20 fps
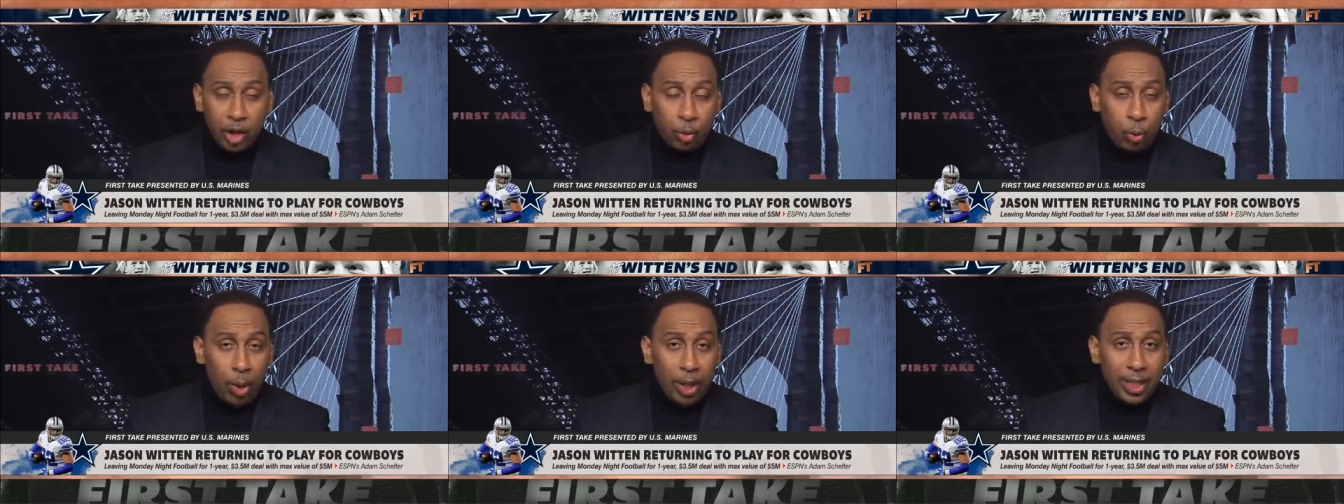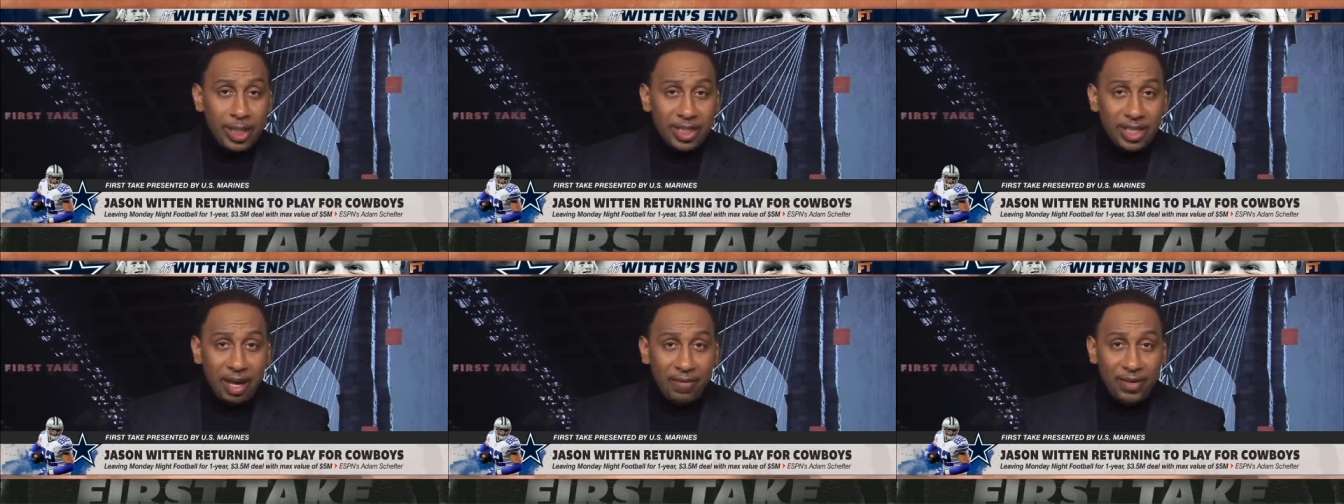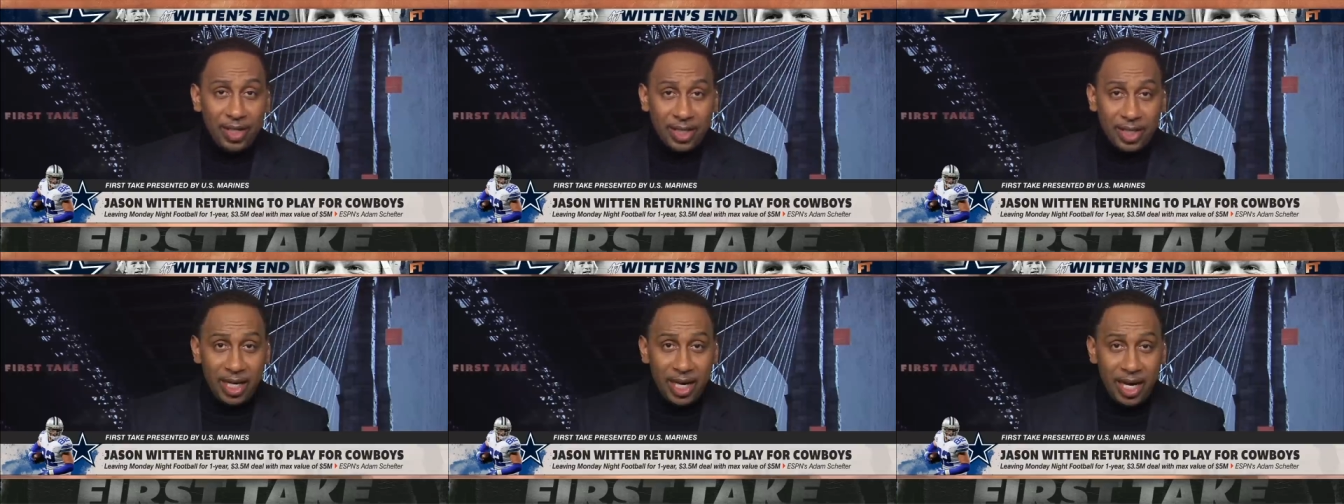
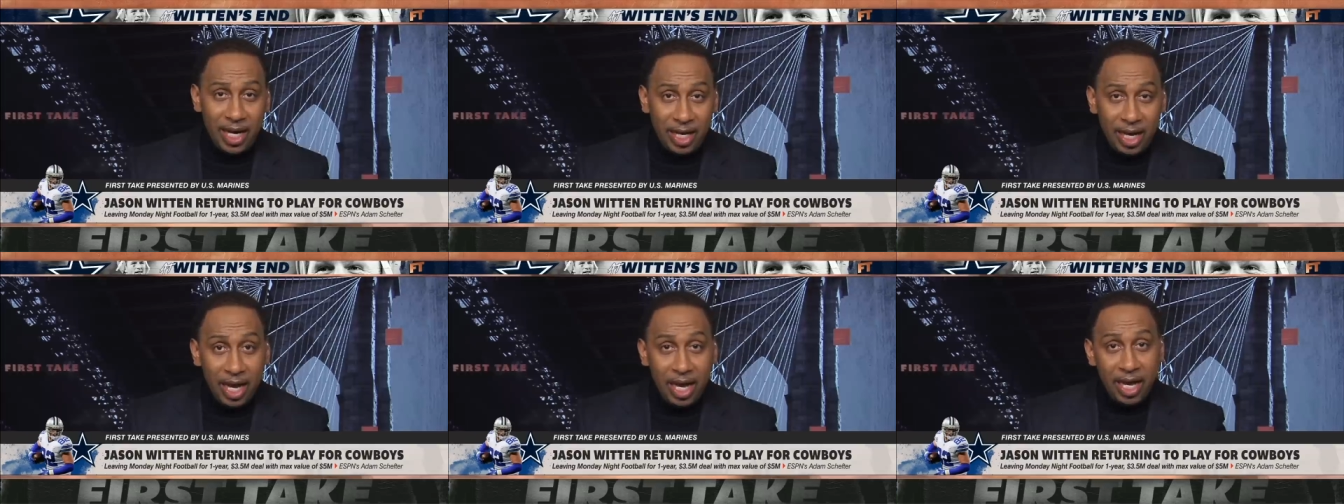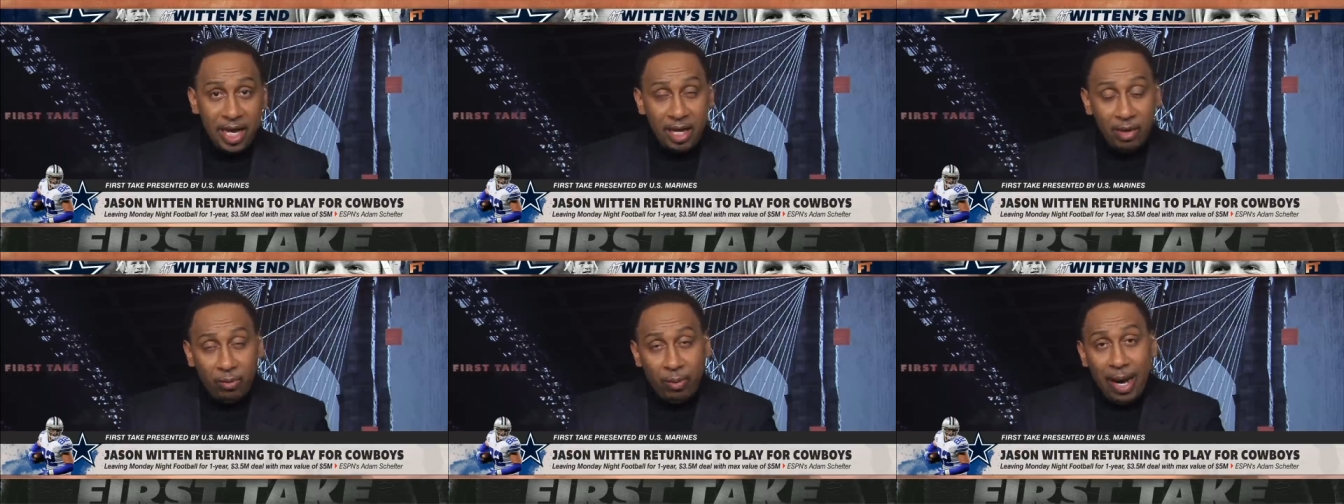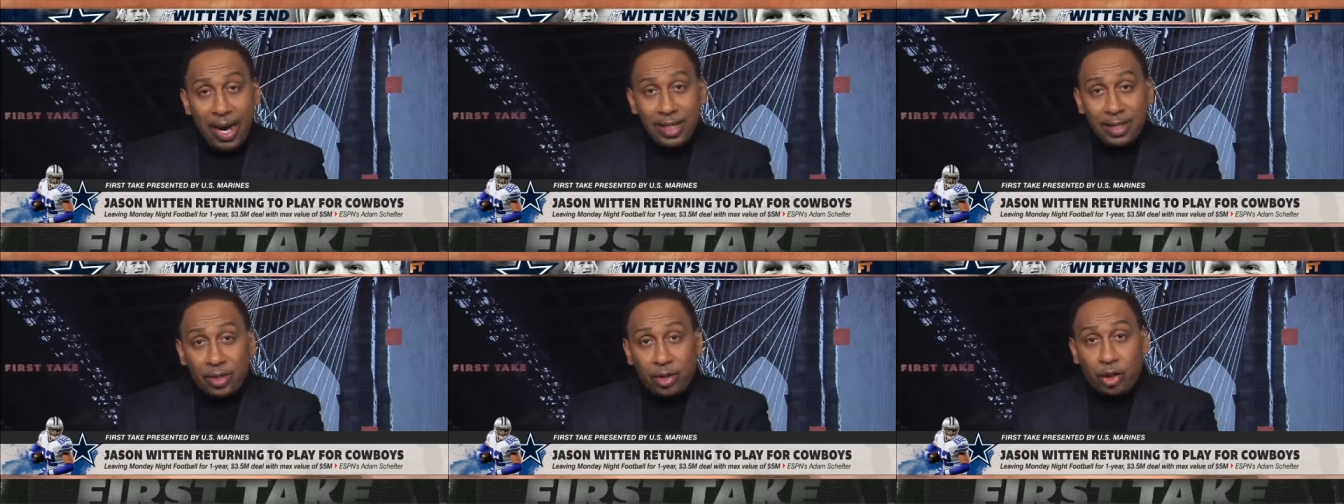2017, he
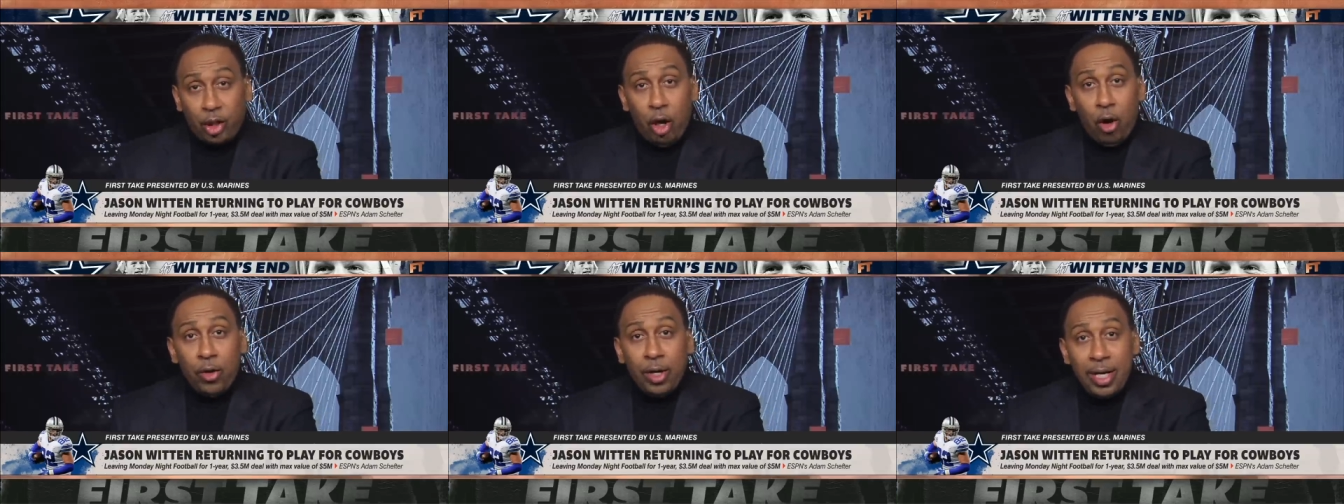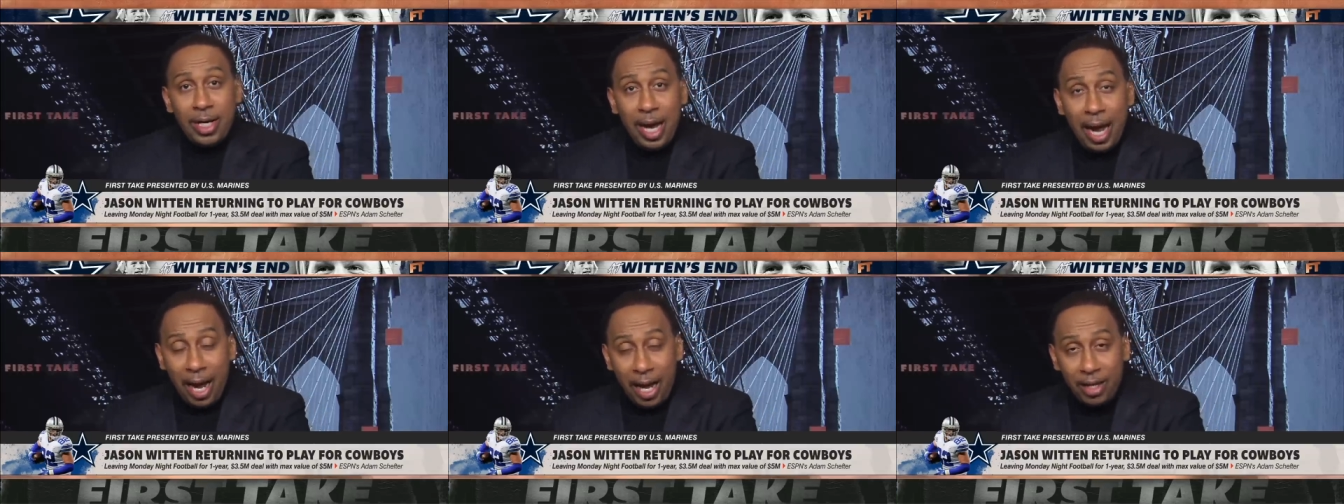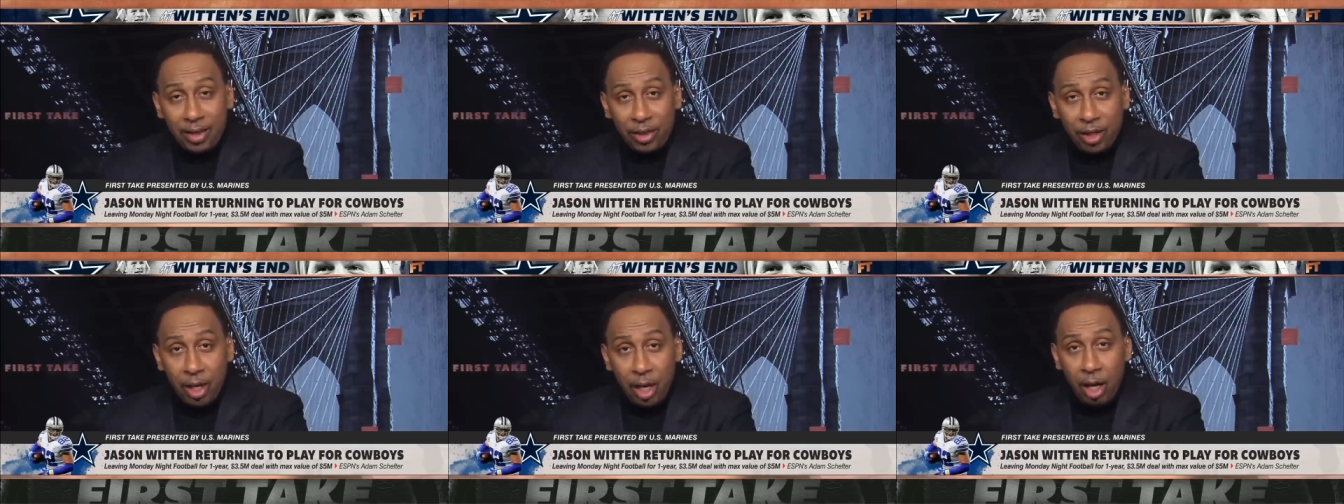ranked 39th